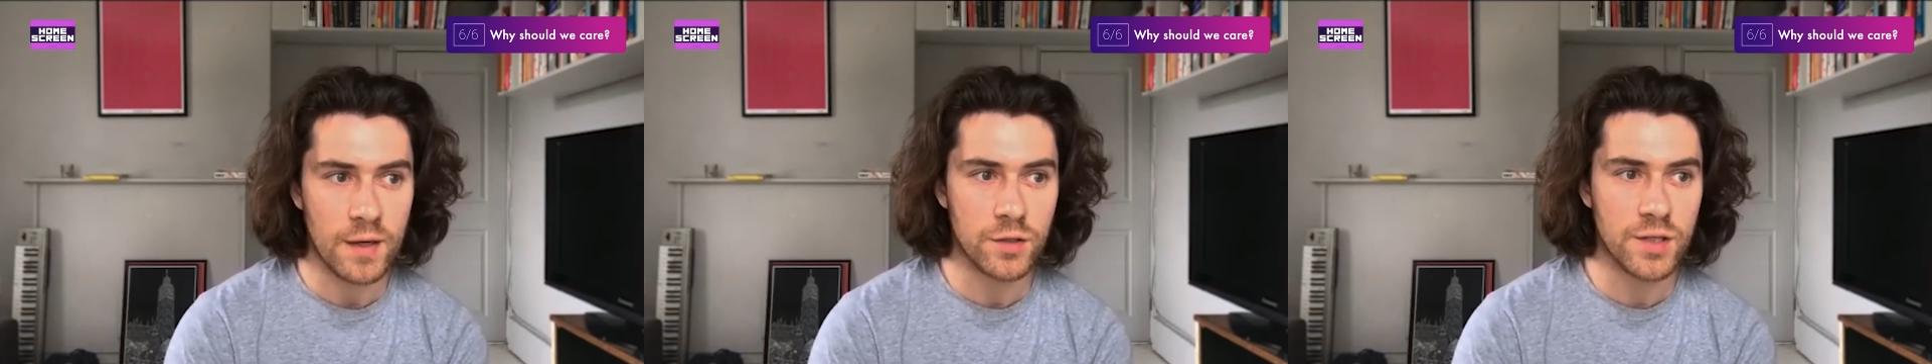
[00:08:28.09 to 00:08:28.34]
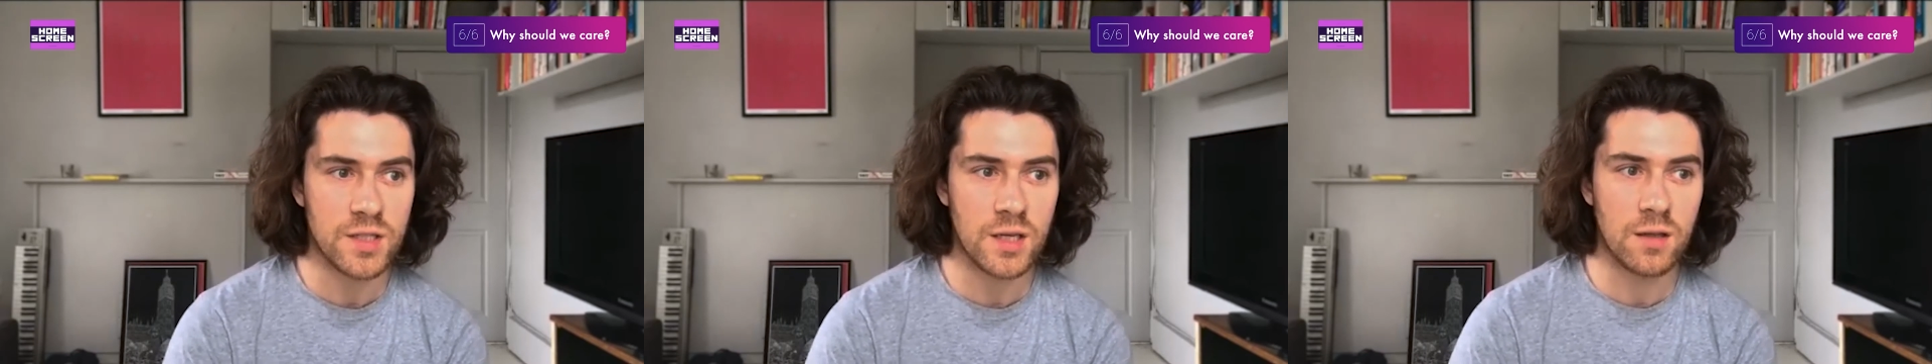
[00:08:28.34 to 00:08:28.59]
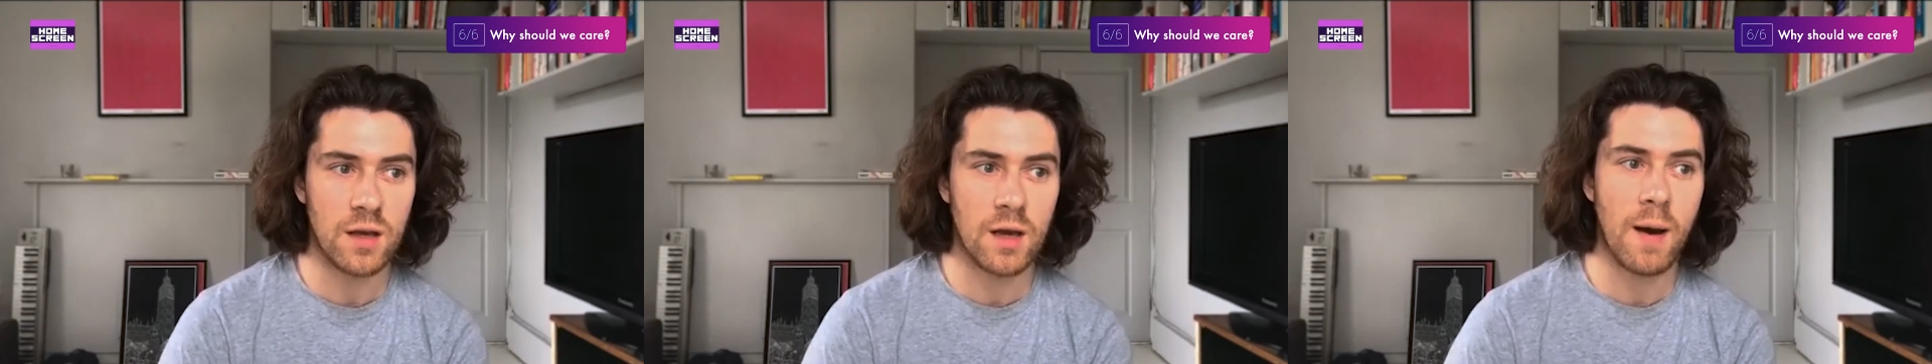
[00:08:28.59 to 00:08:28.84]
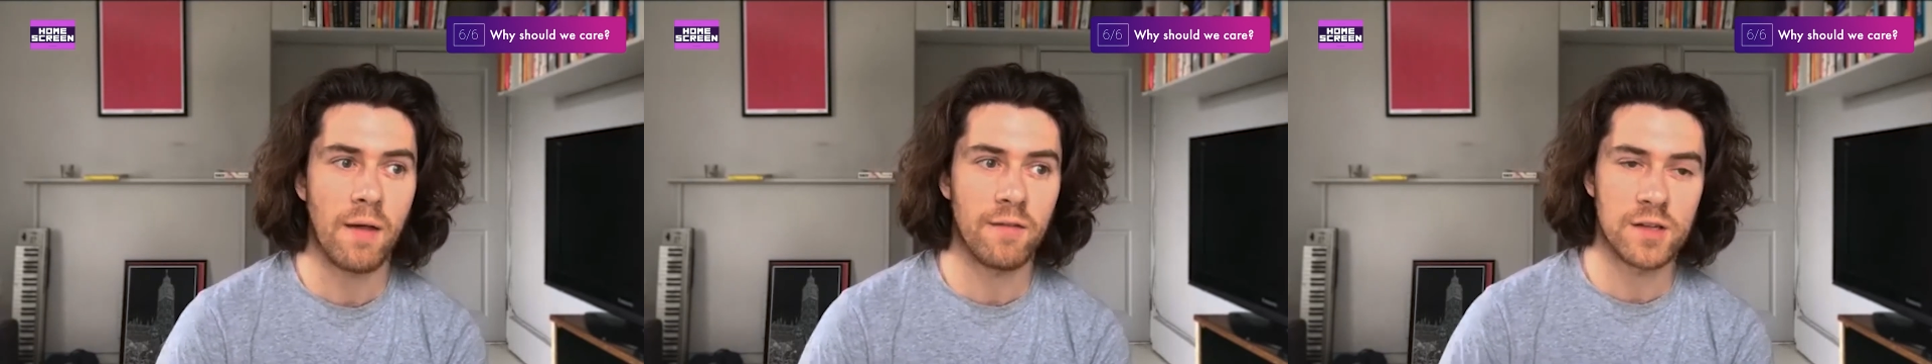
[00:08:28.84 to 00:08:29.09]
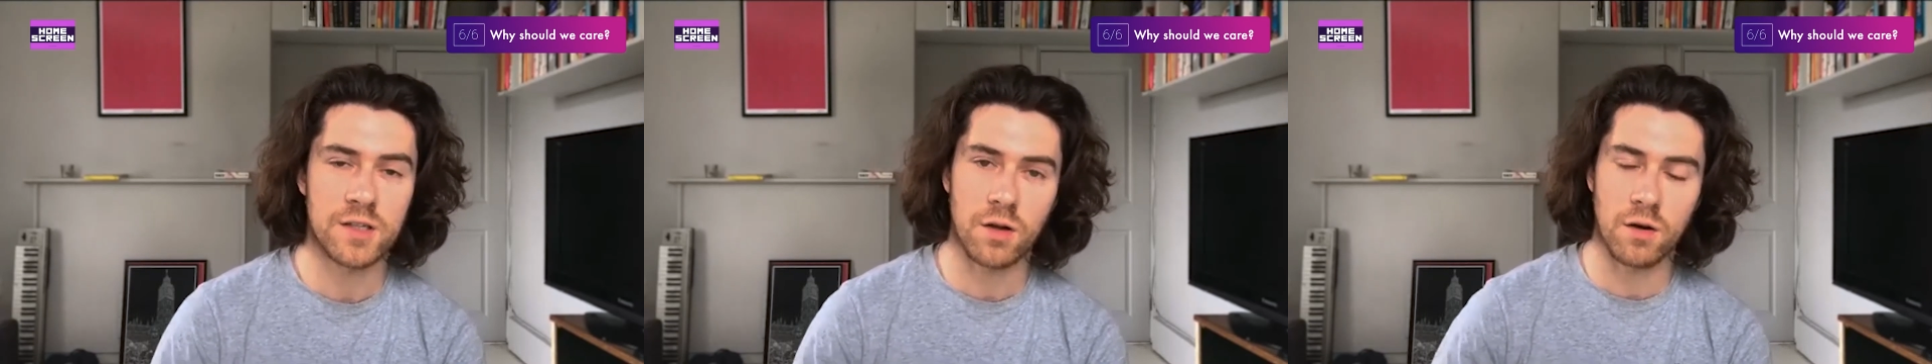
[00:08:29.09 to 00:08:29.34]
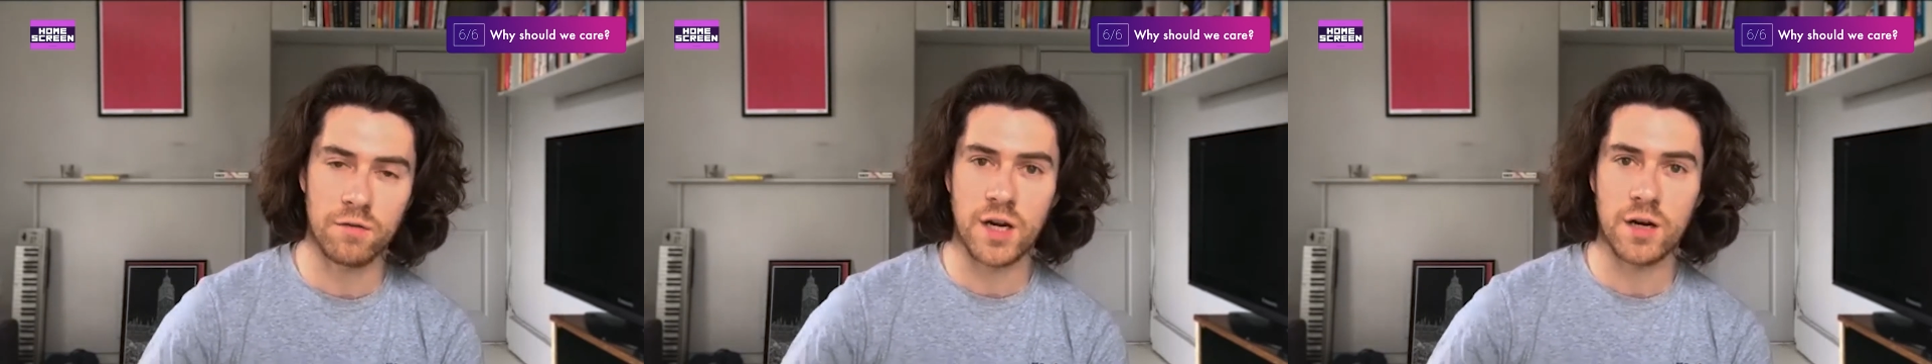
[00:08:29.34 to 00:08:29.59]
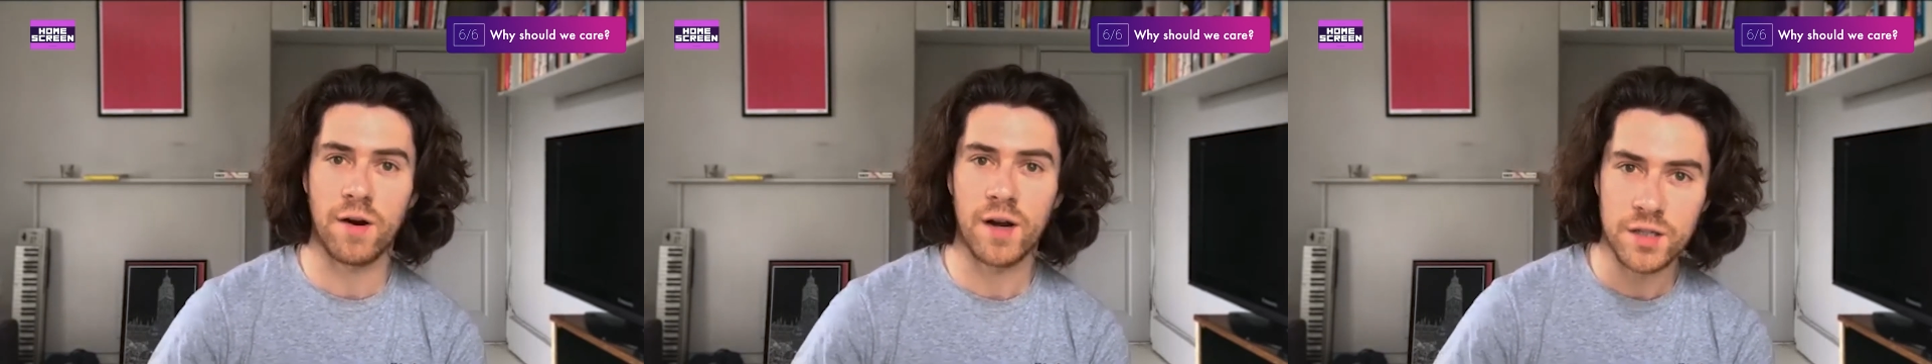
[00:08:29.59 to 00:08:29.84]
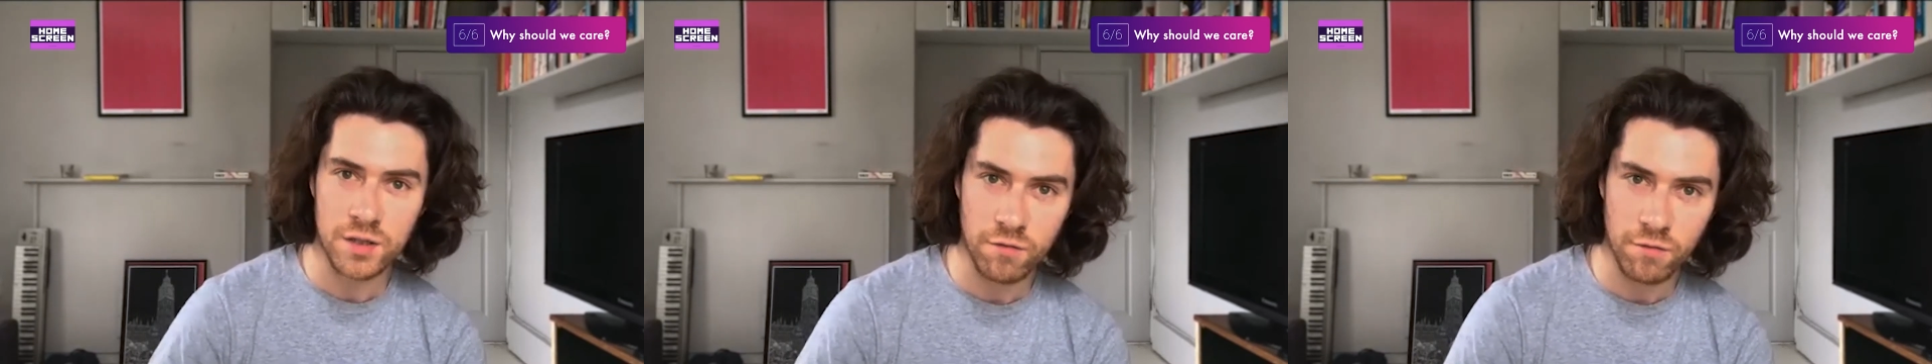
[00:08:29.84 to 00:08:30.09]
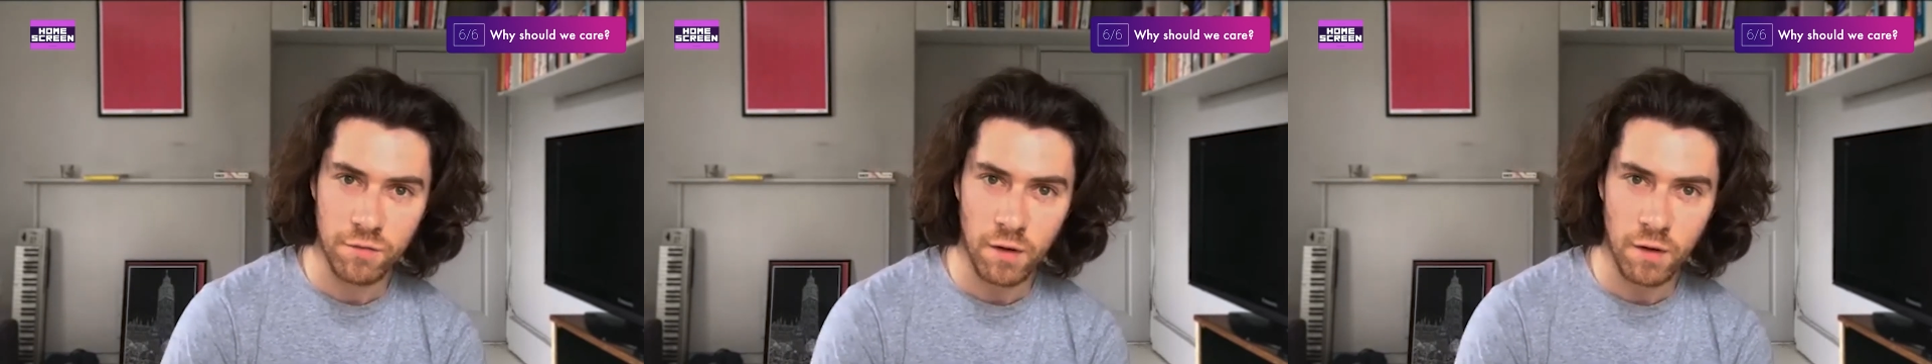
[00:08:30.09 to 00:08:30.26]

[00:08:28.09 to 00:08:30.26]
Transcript: interesting thing about this sort of generation